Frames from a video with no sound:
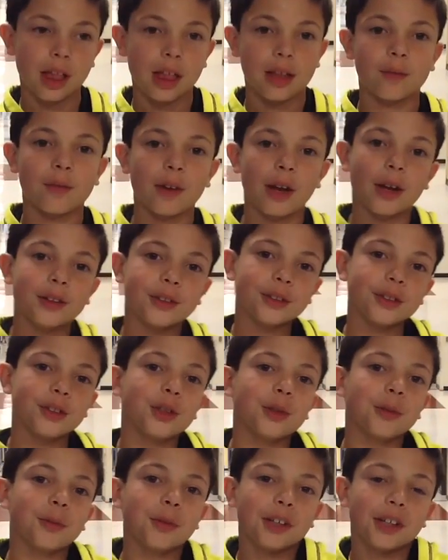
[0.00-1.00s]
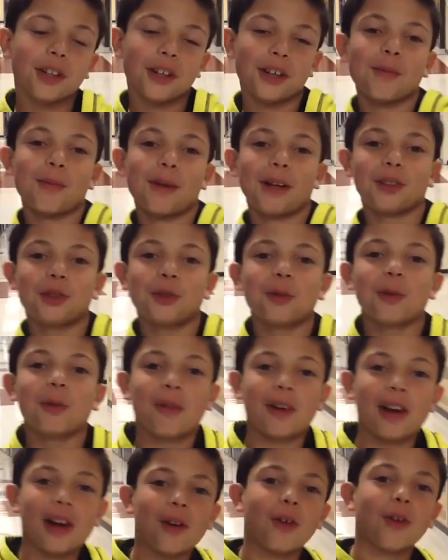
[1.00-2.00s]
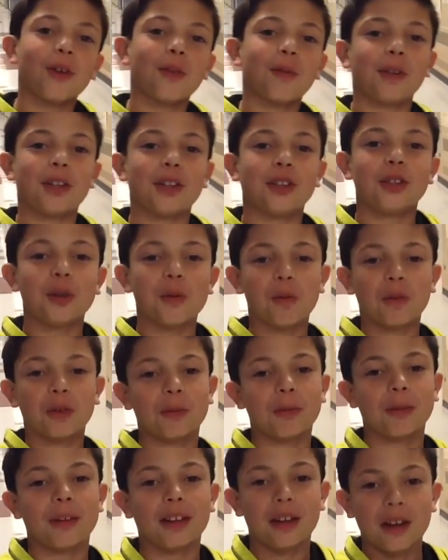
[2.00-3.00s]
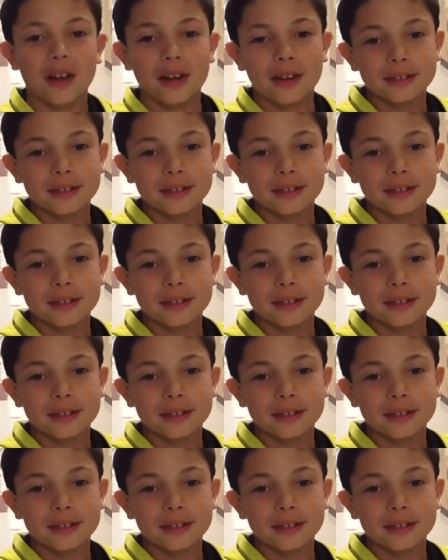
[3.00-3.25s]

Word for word: If I was a superhero, my superpower would be super speed.